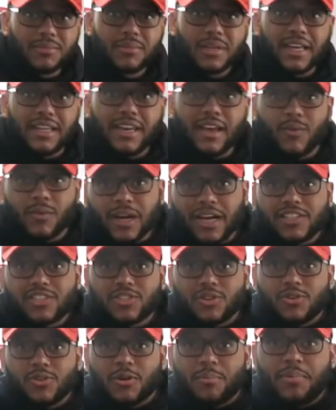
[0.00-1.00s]
them. And then when I
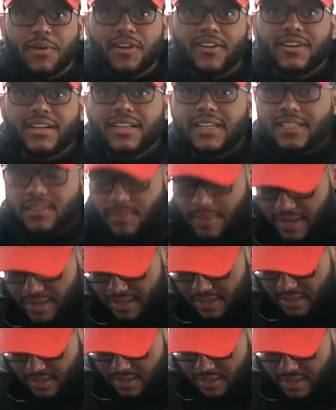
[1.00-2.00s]
show you a pair of these,
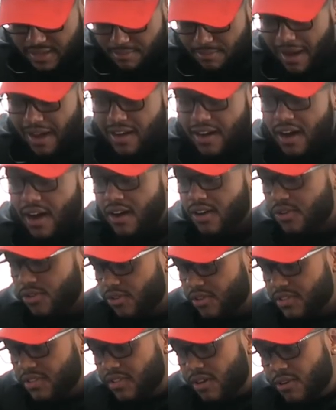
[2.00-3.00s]
man, my
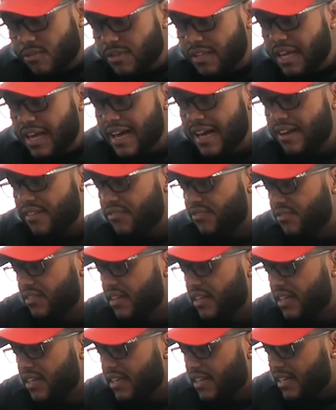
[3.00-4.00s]
Concords, don't laugh.
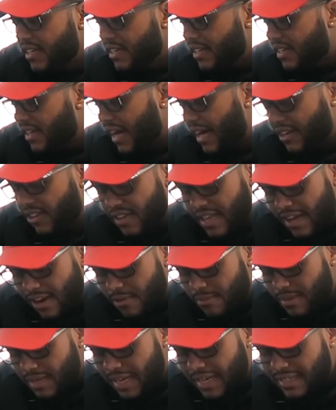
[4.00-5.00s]
I know y'all
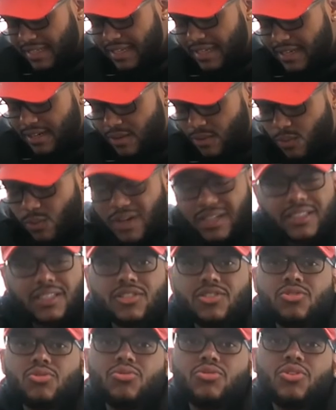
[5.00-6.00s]
gonna be like, nigga, what
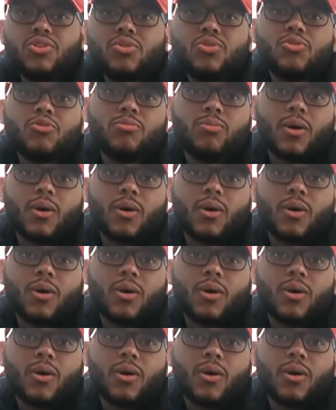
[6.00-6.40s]
did you do,